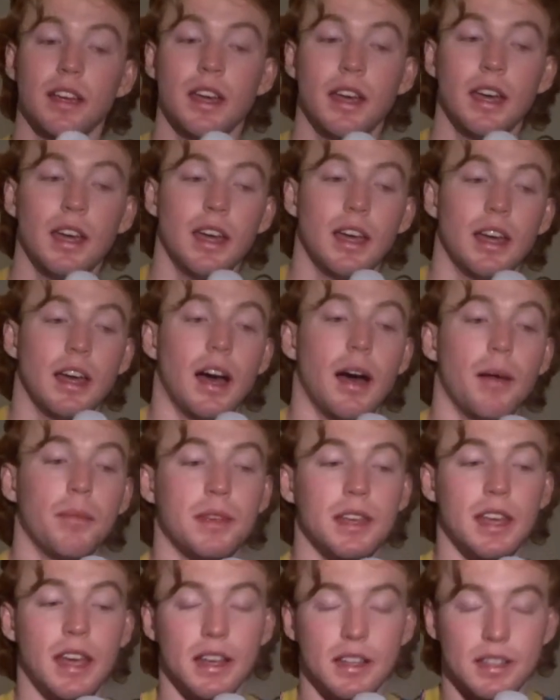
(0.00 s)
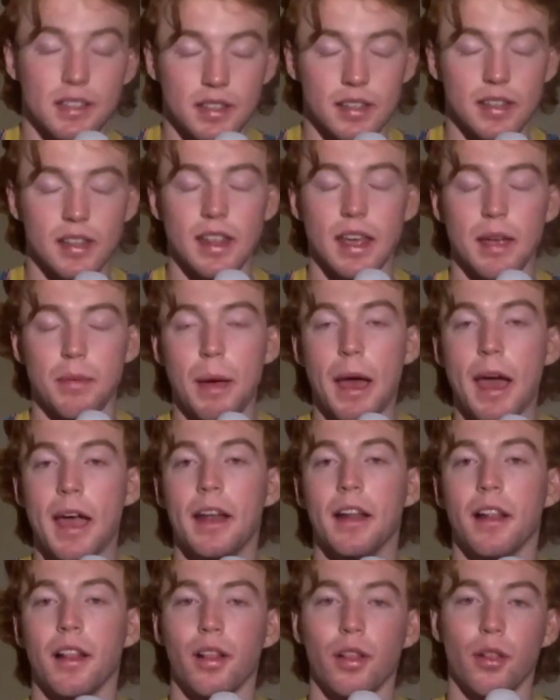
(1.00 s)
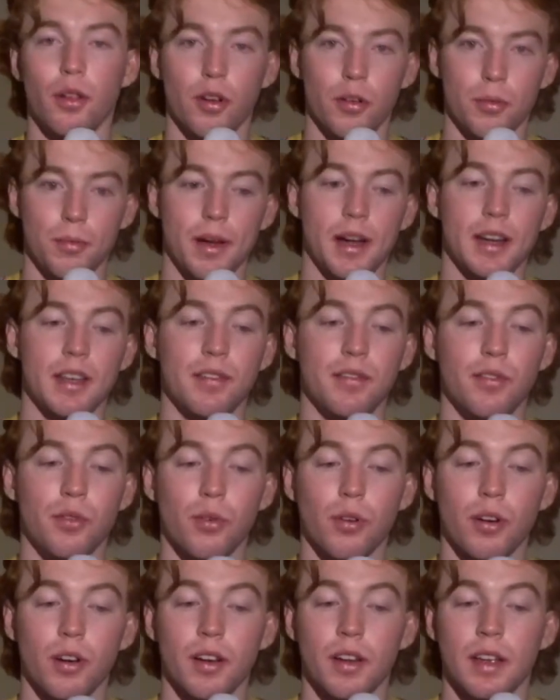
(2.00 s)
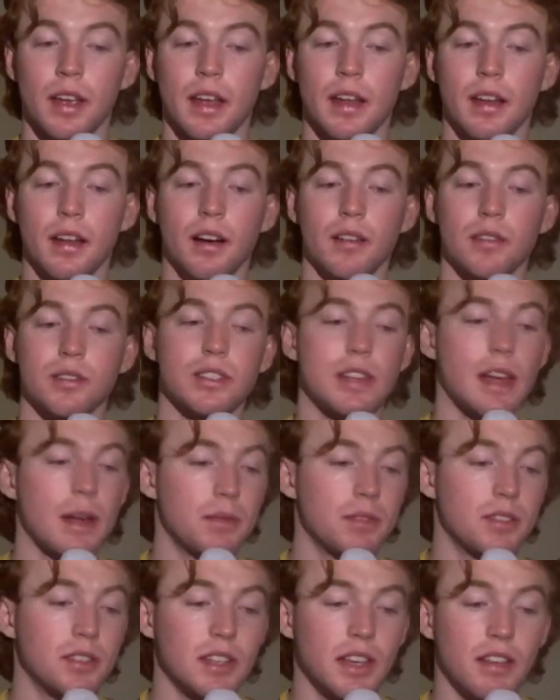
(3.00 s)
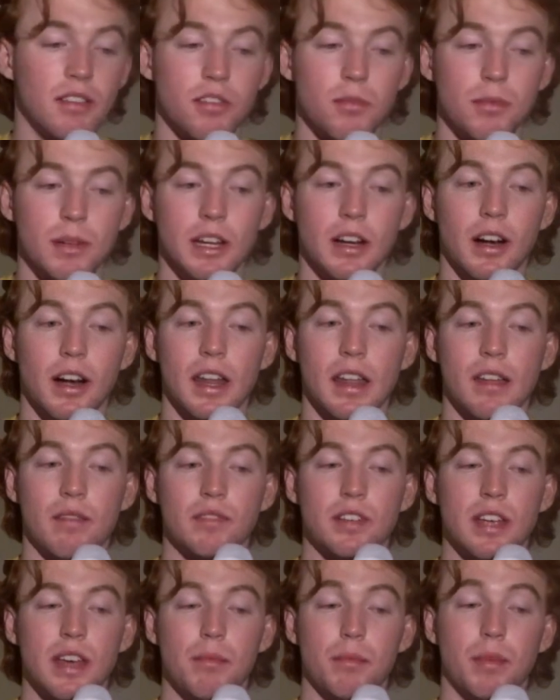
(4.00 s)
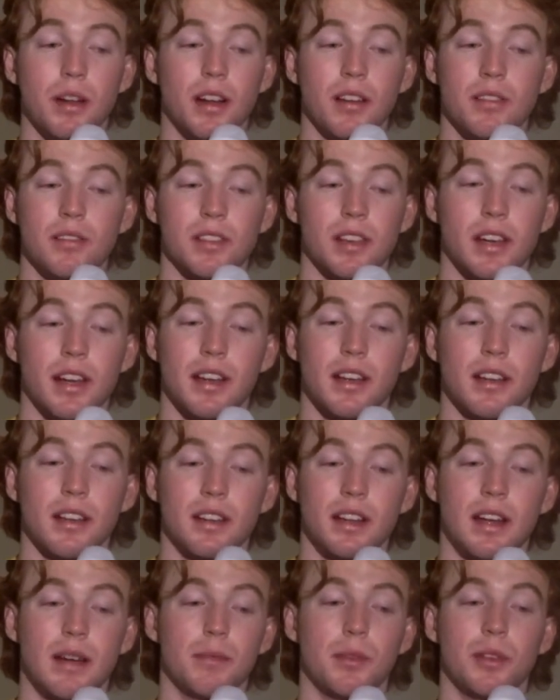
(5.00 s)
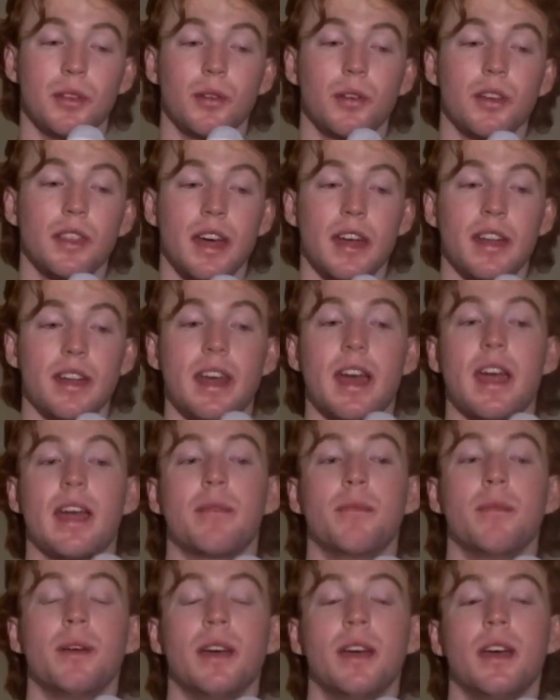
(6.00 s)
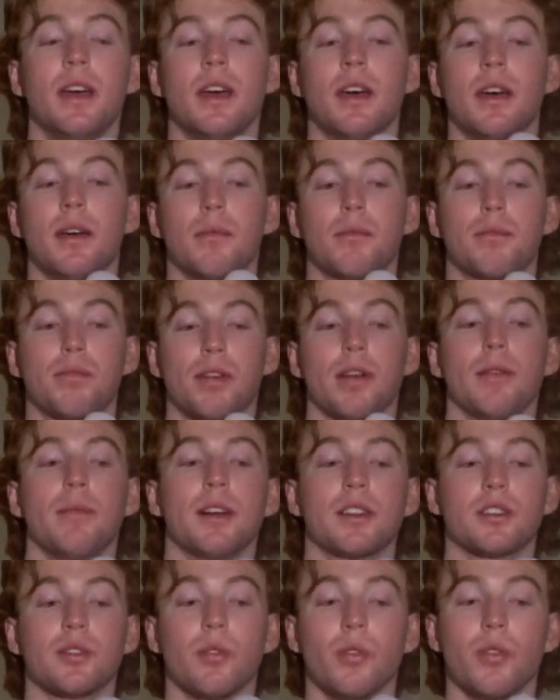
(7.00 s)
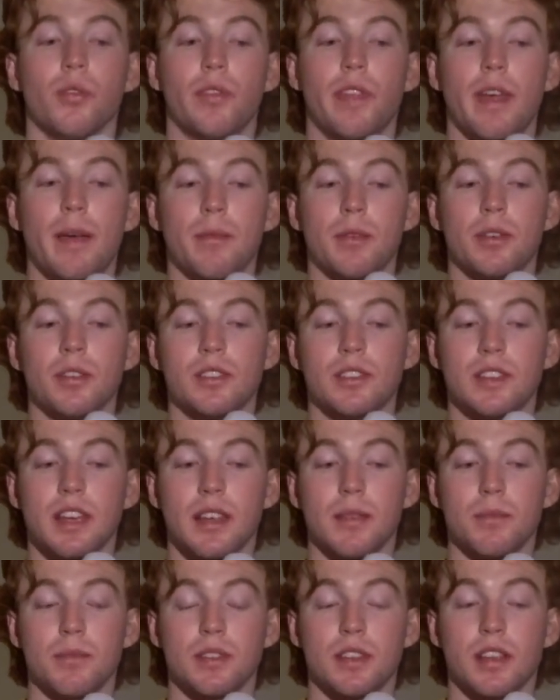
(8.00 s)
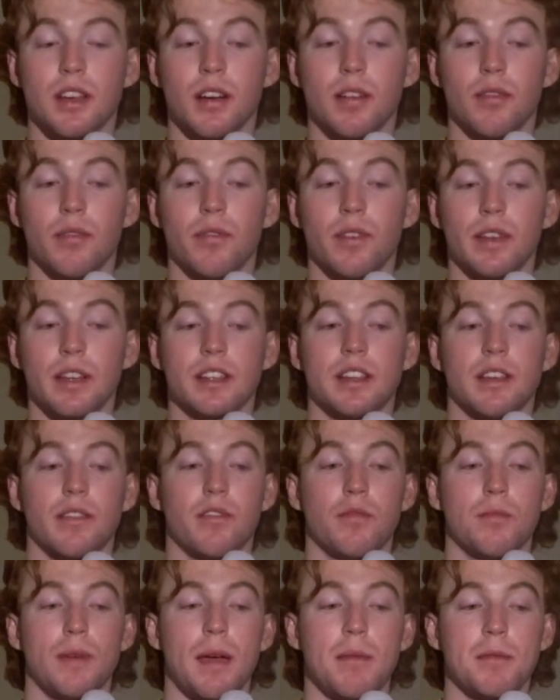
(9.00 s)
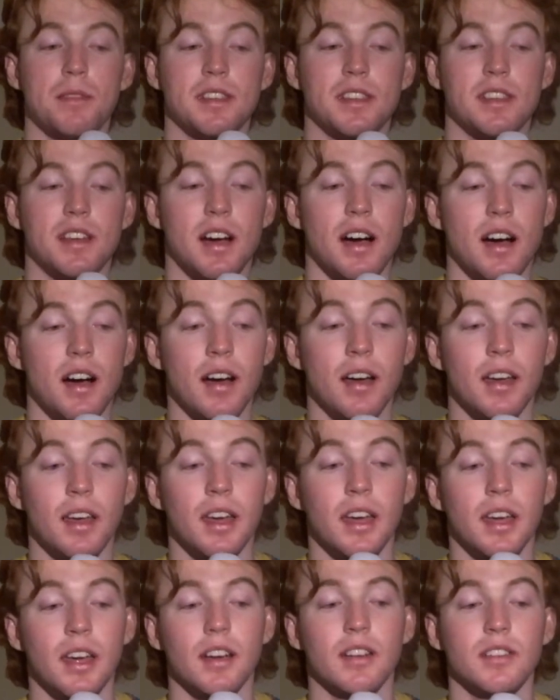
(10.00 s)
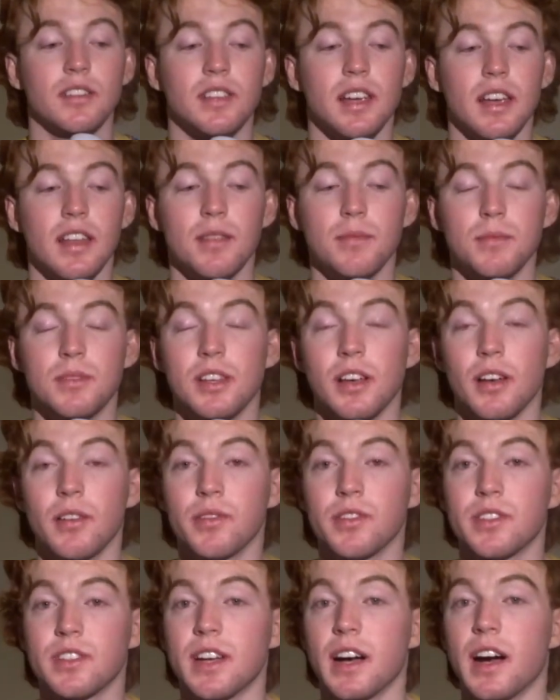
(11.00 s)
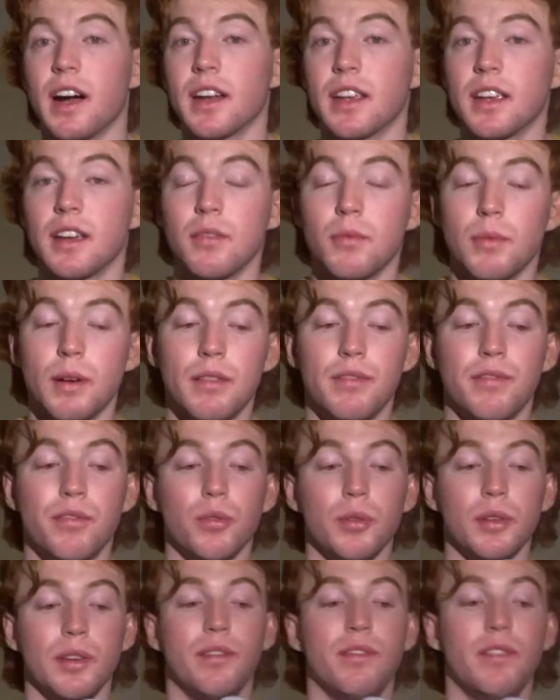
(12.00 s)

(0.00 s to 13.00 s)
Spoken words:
Yes, they paid a lot of money for it, and I was tempted to give them a 9 out of 10, but I was like, nah, you look at that name. Pretty much all of them could see themselves, except for maybe Sarr, could see themselves starting when fully fit.